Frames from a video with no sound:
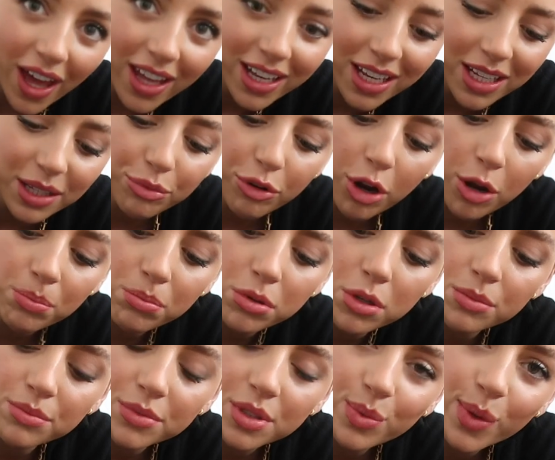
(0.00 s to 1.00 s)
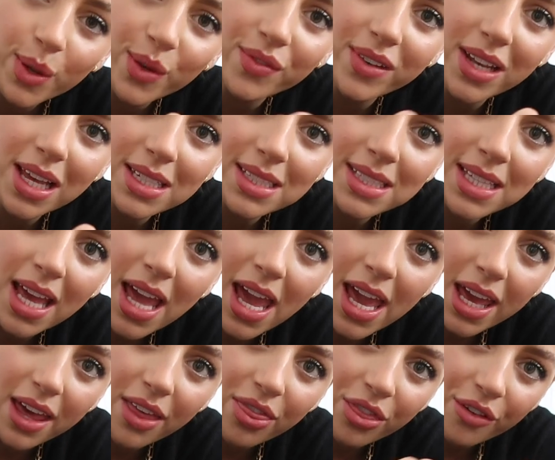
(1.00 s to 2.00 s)
had any problems with, let's
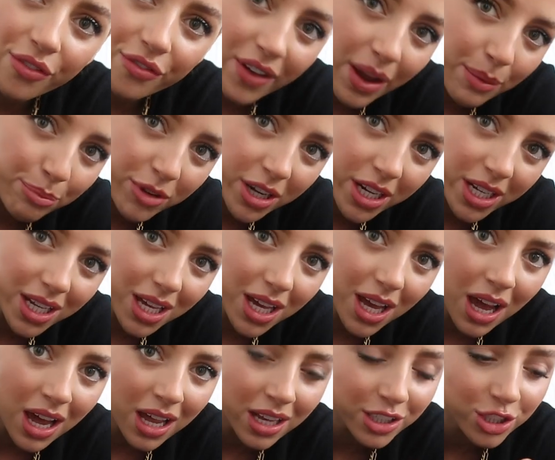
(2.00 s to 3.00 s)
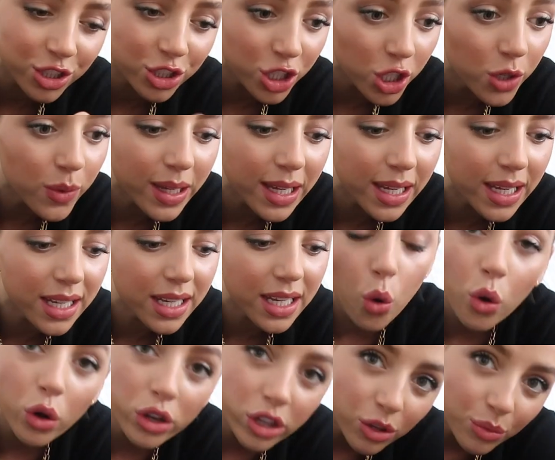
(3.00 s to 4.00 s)
say, the fabric undoing,
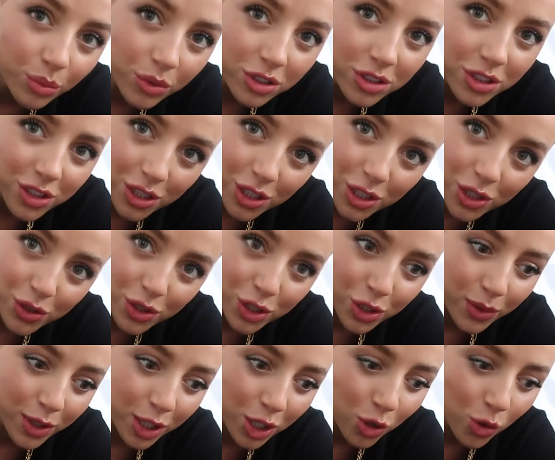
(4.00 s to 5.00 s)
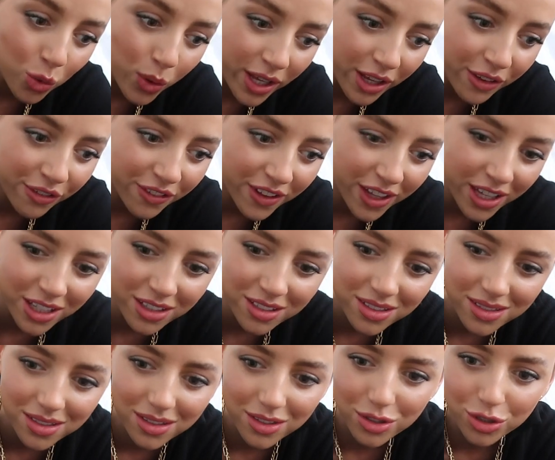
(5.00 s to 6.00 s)
or you want to do a quick
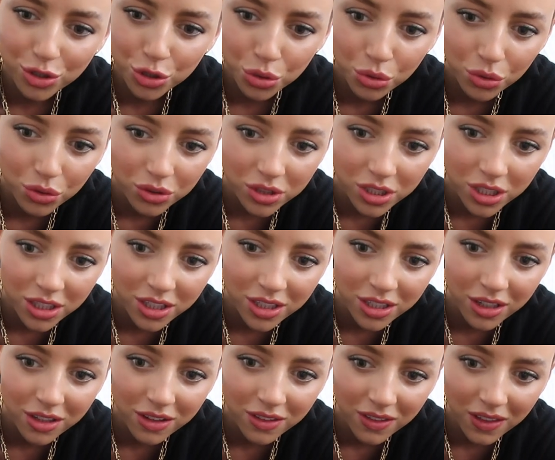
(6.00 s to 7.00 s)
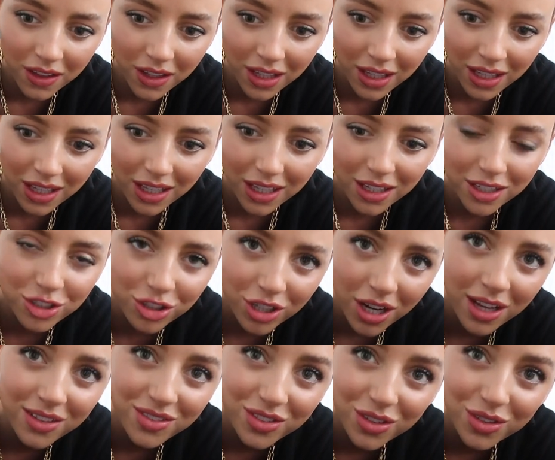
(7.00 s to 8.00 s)
fix, shorten the
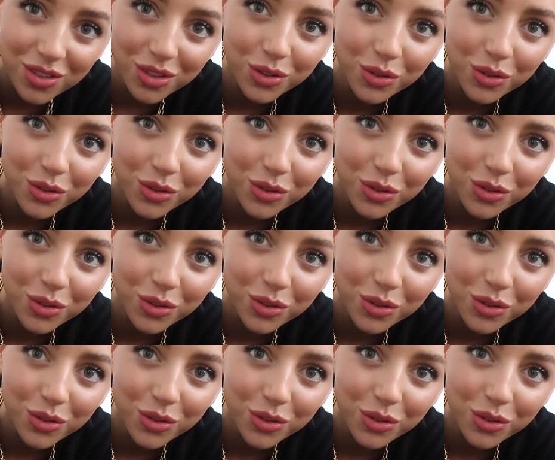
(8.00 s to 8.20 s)
trousers